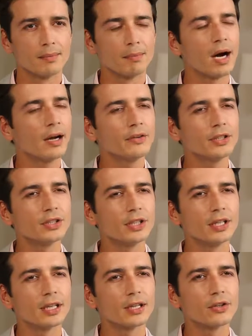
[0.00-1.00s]

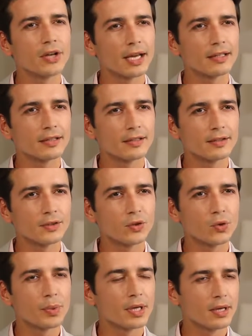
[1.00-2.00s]
Maharishi created this
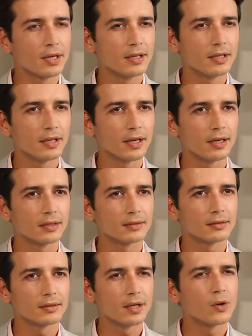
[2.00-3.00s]
group in India.
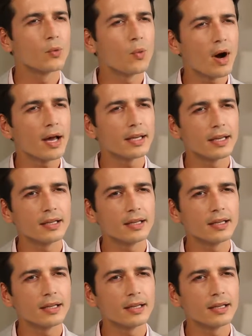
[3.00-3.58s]
Why